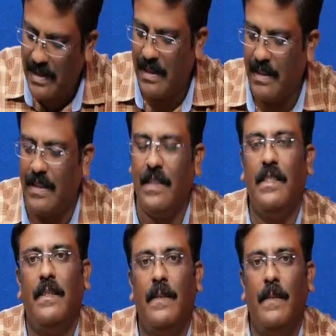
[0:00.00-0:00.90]
say that.
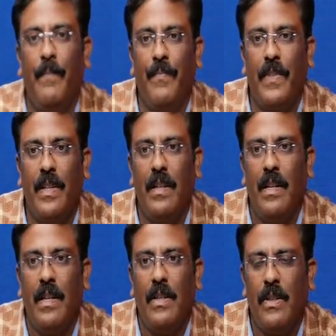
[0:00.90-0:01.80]

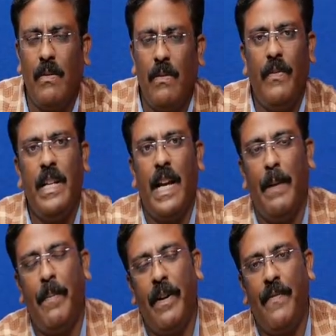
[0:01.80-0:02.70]
So in
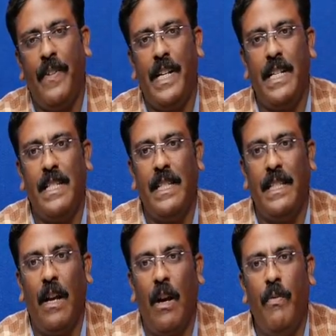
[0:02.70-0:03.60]
hypergraph we can see
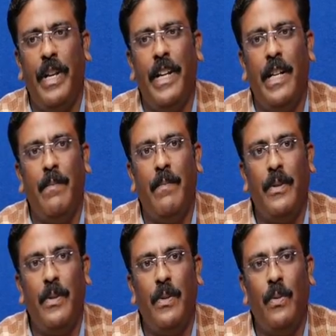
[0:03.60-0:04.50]
that how we can
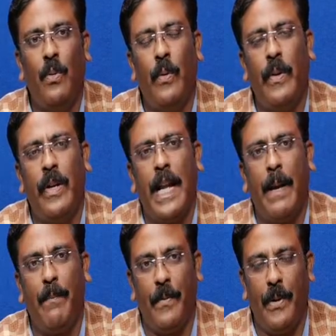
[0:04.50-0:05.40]
able to
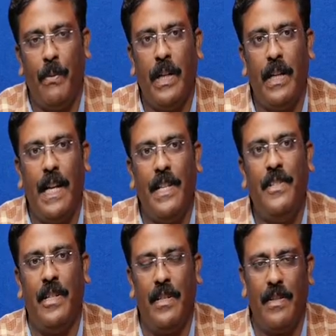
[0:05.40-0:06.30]
overlap your
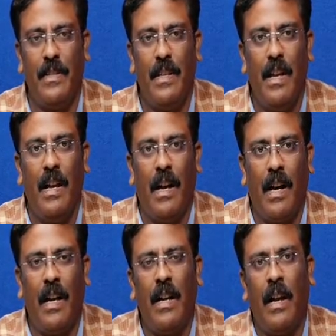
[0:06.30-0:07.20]
edges,
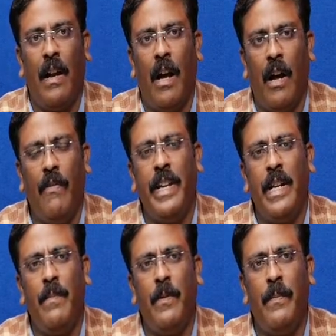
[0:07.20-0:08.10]
or how we
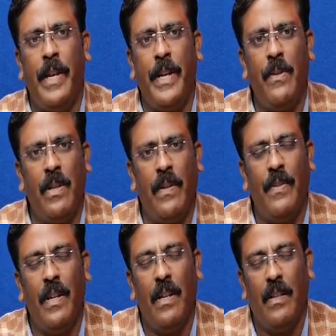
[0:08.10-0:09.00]
can able to make use
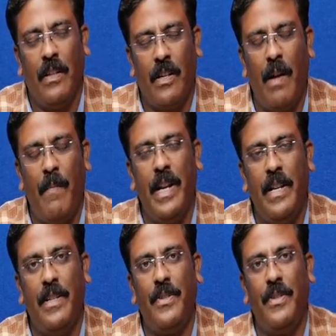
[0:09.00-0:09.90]
of the common
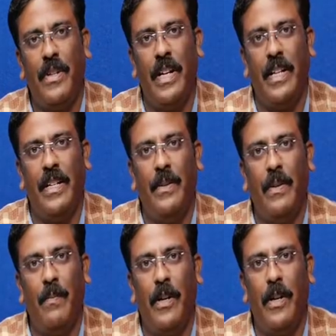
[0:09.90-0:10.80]
edges to connect
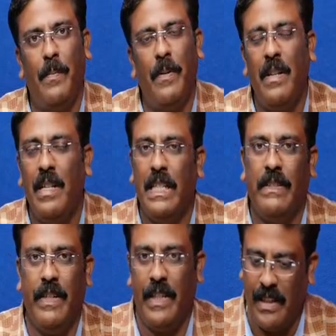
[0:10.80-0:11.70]
your multiple
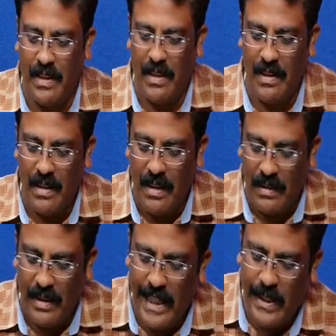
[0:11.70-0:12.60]
vertices.
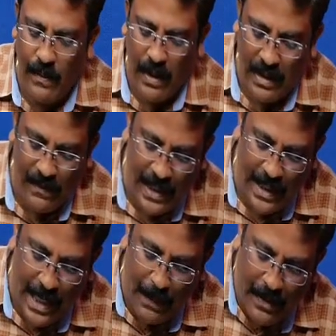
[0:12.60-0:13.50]
That is what the way
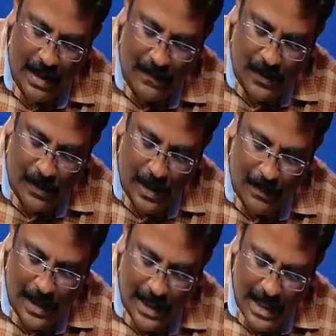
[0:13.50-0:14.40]
the hypergraph is going to
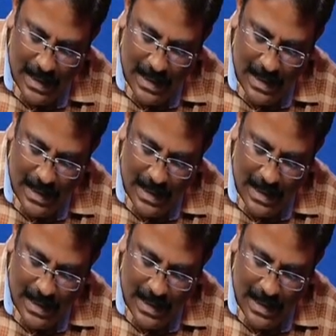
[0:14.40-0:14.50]
be getting